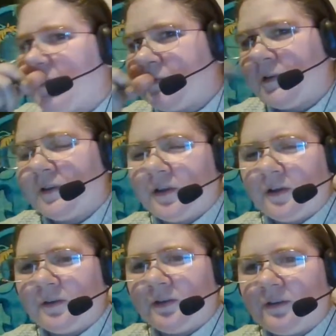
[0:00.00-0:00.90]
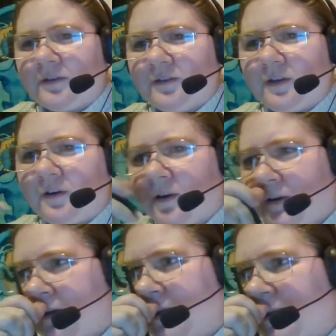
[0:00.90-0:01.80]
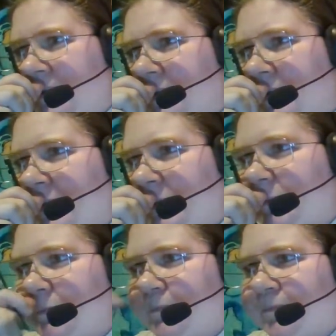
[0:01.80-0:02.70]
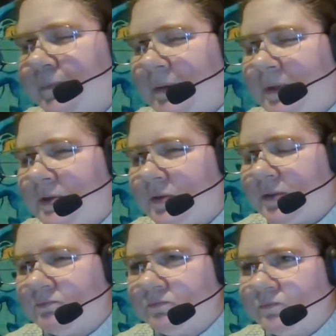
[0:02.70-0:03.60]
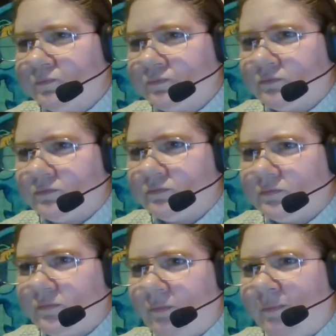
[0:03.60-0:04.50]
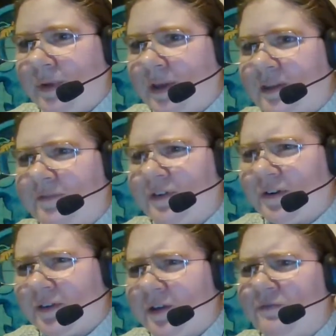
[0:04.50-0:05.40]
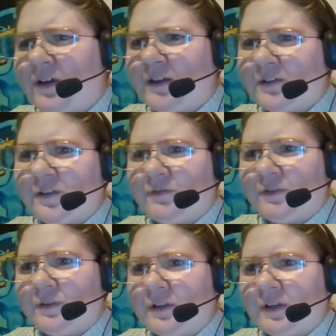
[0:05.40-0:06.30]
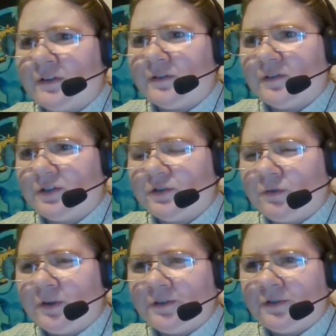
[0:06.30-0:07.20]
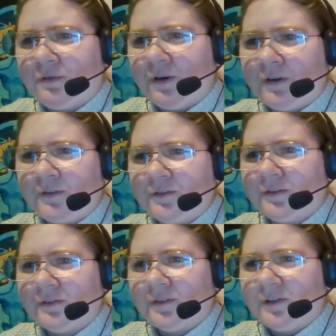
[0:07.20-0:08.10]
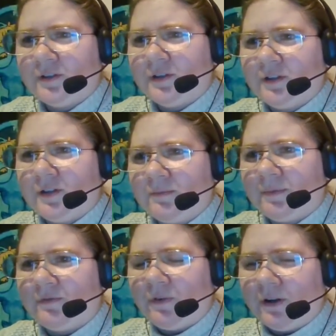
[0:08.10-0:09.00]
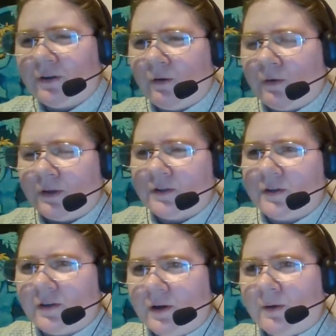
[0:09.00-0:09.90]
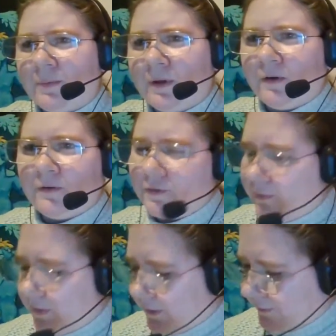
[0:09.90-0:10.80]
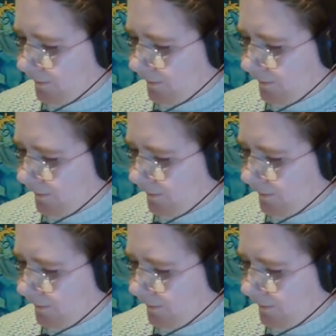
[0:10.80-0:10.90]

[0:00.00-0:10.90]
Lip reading: one thing I was considering is maybe doing, because I've heard the advice of doing like short stories before you go into your bigger stories.